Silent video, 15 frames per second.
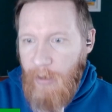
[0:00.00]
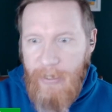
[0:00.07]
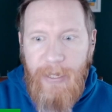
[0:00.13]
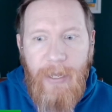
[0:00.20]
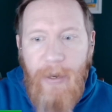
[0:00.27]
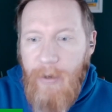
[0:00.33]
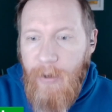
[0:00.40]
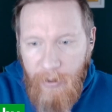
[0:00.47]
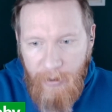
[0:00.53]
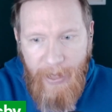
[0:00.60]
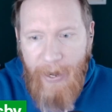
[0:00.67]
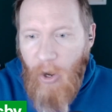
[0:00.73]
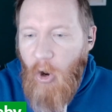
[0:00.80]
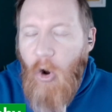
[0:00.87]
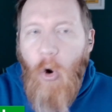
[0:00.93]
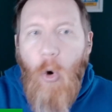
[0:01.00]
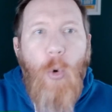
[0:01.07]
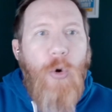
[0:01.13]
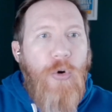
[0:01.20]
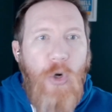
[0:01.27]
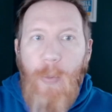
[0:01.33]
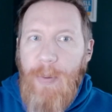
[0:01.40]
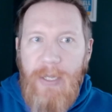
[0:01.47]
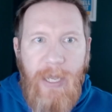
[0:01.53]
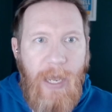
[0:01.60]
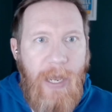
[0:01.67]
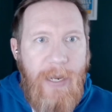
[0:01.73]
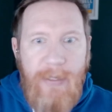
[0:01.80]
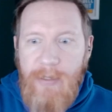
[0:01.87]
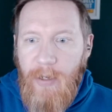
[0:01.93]
Again, that whole group of
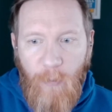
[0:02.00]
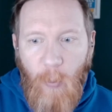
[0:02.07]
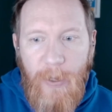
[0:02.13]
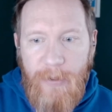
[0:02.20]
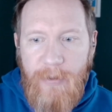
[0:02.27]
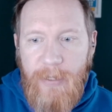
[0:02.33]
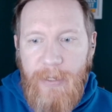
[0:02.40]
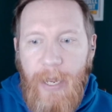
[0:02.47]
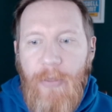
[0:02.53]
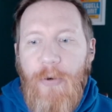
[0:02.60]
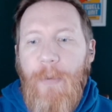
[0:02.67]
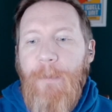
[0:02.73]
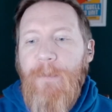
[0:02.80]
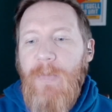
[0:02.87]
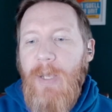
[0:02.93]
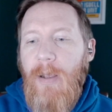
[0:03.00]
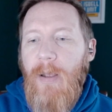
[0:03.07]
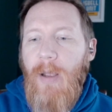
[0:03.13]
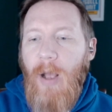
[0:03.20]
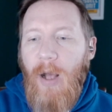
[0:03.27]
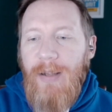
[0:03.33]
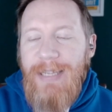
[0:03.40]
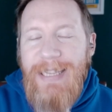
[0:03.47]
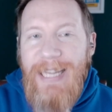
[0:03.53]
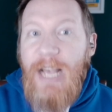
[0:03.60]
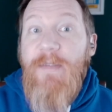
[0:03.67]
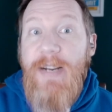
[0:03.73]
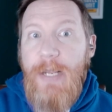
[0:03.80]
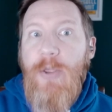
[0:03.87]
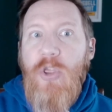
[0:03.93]
guys went together.
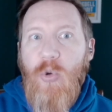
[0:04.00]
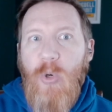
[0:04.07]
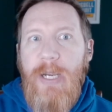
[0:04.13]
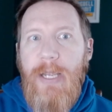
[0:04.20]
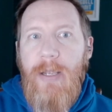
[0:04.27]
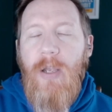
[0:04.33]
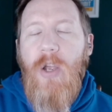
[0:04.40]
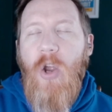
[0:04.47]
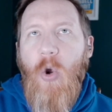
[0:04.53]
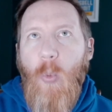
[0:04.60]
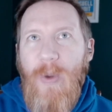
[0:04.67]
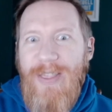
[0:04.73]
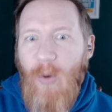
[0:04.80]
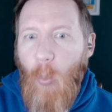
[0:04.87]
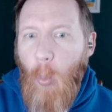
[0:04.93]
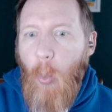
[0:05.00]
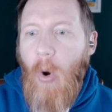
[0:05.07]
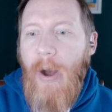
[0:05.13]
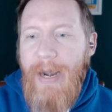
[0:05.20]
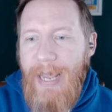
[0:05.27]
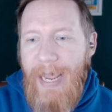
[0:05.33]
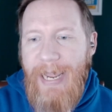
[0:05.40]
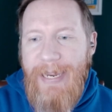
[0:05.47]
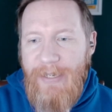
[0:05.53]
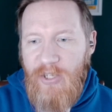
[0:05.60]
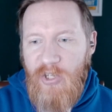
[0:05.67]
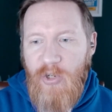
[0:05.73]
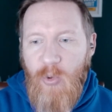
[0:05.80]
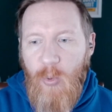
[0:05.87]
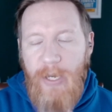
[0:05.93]
11-3 with a
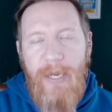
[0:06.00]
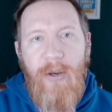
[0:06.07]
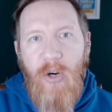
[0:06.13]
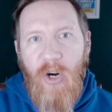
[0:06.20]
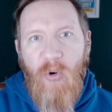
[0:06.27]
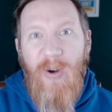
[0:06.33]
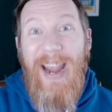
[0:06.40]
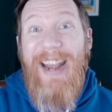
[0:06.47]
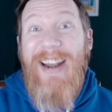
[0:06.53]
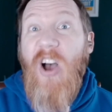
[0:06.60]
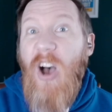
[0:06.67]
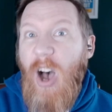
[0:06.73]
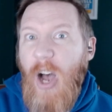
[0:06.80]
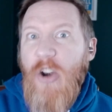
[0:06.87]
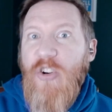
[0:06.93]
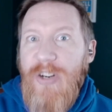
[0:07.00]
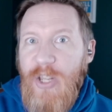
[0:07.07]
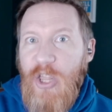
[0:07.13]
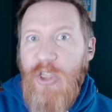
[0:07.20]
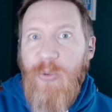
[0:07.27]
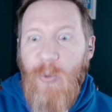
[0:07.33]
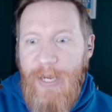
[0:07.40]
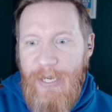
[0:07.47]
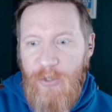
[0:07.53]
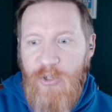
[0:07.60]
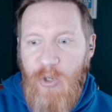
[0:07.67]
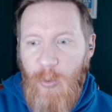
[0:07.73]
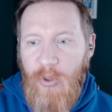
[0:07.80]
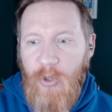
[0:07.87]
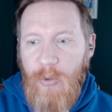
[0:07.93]
1.82 ERA and 103 and
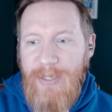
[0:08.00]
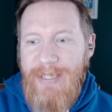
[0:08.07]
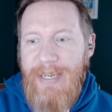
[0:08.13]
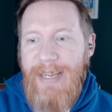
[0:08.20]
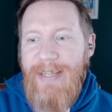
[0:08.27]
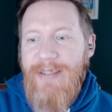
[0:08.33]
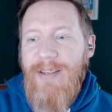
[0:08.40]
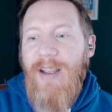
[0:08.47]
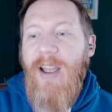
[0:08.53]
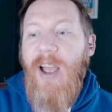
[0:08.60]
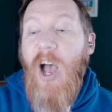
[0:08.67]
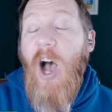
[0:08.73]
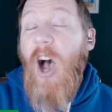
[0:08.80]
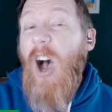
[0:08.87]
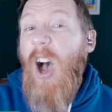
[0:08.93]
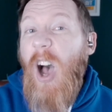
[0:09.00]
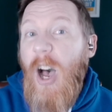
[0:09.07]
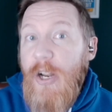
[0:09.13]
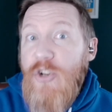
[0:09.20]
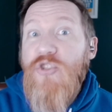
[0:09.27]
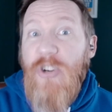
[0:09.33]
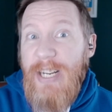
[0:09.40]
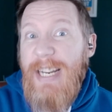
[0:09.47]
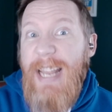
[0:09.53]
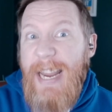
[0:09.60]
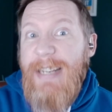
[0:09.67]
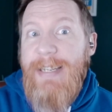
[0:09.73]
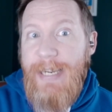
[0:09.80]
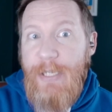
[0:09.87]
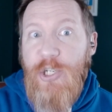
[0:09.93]
two-thirds innings.
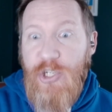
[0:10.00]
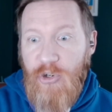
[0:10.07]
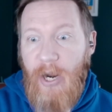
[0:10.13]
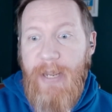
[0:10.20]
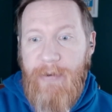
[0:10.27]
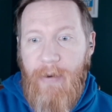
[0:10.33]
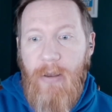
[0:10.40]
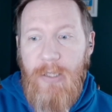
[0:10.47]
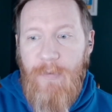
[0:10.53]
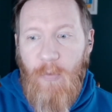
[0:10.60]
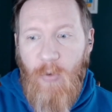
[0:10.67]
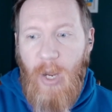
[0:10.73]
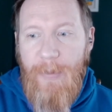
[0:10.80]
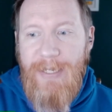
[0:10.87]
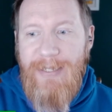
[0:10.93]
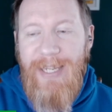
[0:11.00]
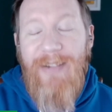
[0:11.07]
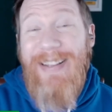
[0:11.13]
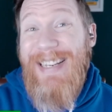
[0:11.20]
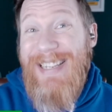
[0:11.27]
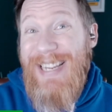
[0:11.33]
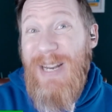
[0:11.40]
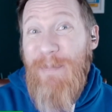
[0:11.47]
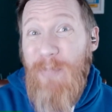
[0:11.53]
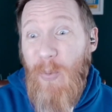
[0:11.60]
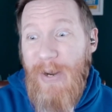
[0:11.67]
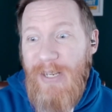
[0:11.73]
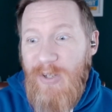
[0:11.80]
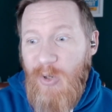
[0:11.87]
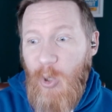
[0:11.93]
118 strikeouts for Robbie Snelling,
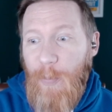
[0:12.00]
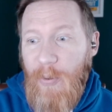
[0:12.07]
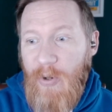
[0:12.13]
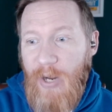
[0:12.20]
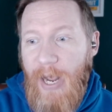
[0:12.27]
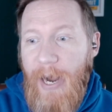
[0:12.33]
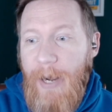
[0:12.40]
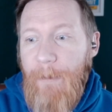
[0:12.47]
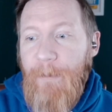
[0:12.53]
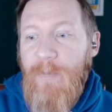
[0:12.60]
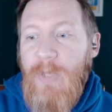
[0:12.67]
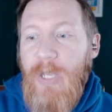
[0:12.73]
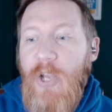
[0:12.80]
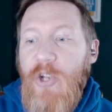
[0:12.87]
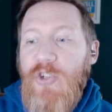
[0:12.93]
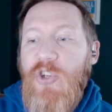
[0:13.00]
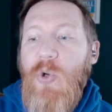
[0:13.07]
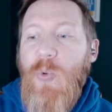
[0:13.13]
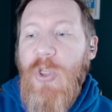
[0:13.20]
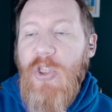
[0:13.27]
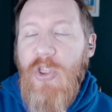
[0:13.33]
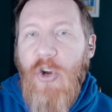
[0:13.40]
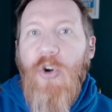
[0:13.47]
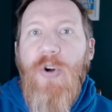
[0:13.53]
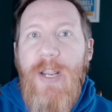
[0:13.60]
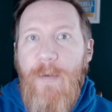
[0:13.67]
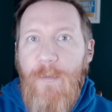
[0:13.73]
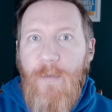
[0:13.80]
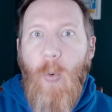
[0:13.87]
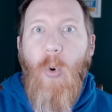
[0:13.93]
10.2 per nine to
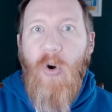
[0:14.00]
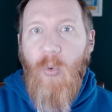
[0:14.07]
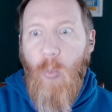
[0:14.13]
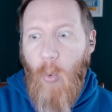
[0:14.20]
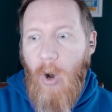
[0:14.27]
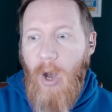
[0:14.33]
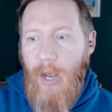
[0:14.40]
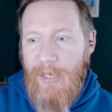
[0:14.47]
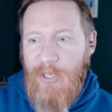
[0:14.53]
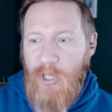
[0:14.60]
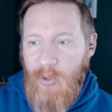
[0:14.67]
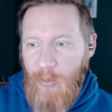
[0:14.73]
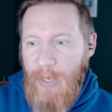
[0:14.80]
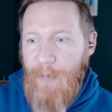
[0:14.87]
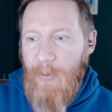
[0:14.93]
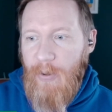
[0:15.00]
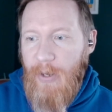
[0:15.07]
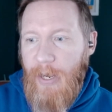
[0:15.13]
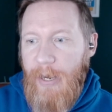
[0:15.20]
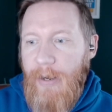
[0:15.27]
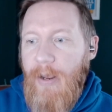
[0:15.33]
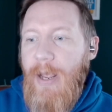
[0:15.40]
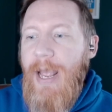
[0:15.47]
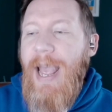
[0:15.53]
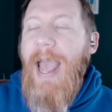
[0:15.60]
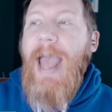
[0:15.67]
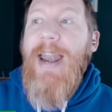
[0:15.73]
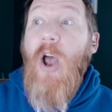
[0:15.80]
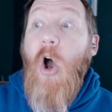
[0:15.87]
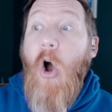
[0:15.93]
34 walks, 3 per nine,
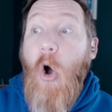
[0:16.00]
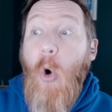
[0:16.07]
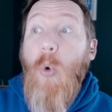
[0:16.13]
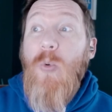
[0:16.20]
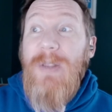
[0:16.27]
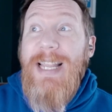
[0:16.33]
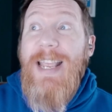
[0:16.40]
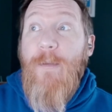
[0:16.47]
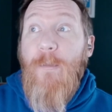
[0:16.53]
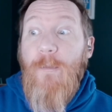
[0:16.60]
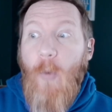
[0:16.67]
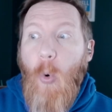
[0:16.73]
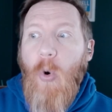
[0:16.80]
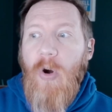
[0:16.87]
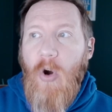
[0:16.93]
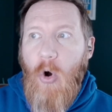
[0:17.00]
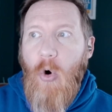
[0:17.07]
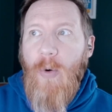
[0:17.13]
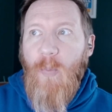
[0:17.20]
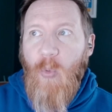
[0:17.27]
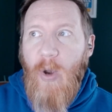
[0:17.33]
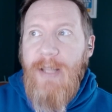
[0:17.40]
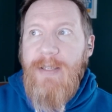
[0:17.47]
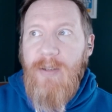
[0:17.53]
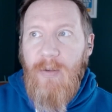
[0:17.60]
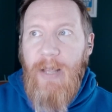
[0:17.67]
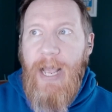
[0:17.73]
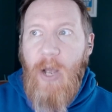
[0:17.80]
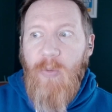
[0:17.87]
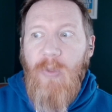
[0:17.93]
and only 4 home runs
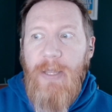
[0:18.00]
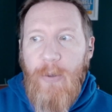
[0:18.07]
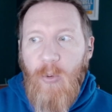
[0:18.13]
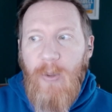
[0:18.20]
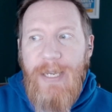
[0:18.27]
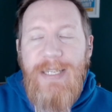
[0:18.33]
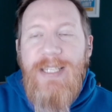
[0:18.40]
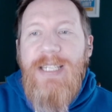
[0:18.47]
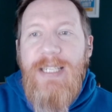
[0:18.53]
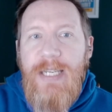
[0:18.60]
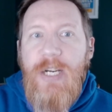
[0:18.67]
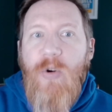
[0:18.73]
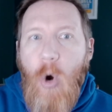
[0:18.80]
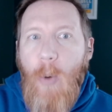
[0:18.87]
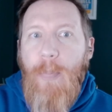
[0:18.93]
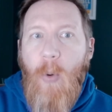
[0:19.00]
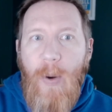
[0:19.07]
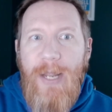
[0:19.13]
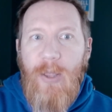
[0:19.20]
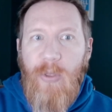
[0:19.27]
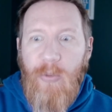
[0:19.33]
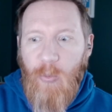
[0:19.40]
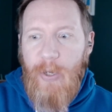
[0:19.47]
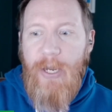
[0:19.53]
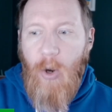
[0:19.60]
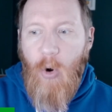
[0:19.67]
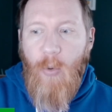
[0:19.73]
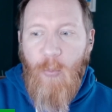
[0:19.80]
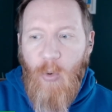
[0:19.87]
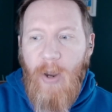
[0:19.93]
allowed, literally 0.3
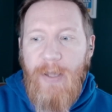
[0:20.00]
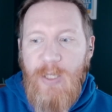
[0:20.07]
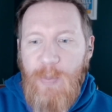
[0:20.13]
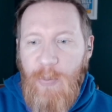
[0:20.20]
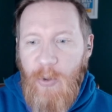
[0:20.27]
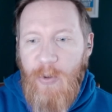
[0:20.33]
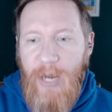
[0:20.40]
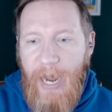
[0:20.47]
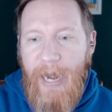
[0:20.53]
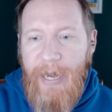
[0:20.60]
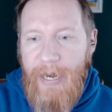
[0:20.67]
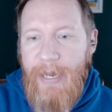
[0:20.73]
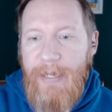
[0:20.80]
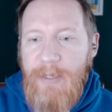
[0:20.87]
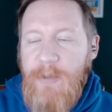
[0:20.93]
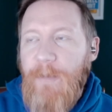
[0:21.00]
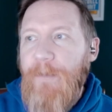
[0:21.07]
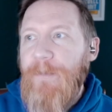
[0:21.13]
home runs per nine innings.